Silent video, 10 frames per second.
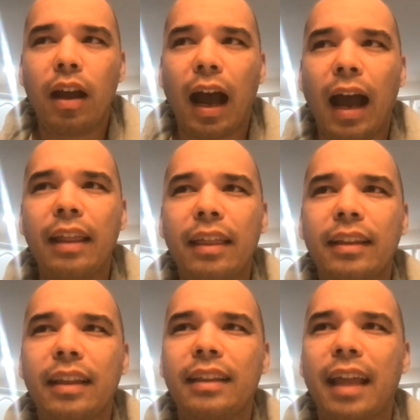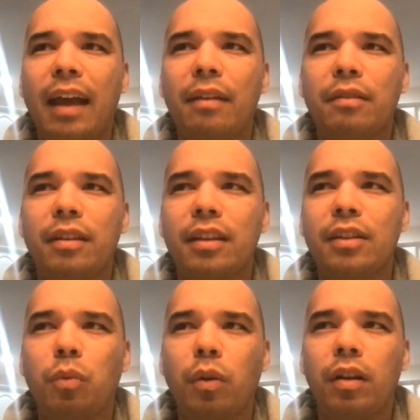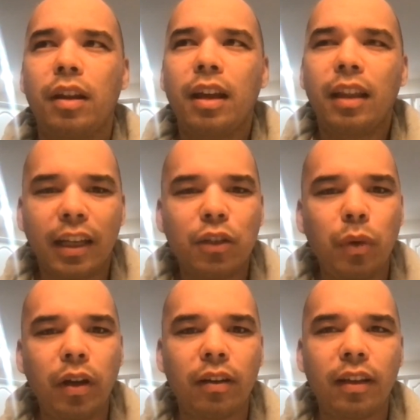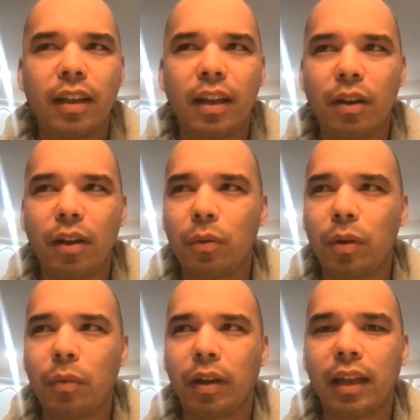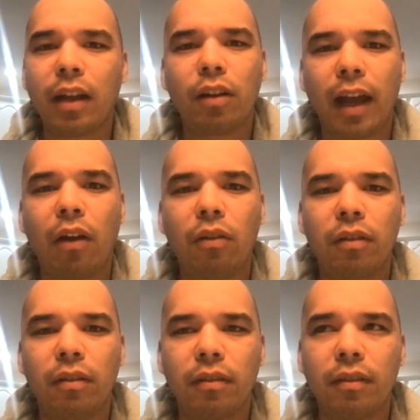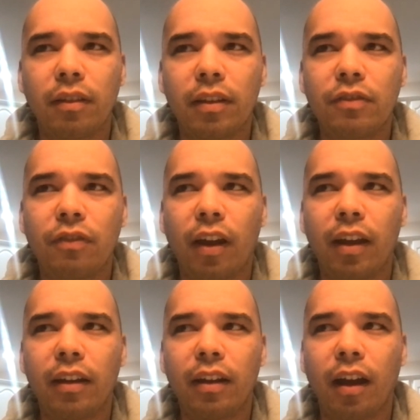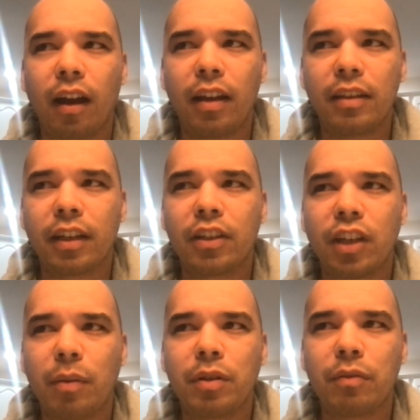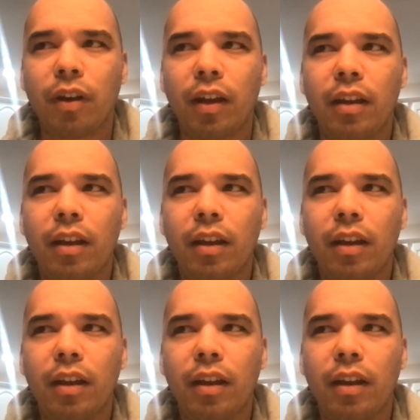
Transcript: I think that is what, like, it's weird in a weird way because I don't count this fight as like a championship fight,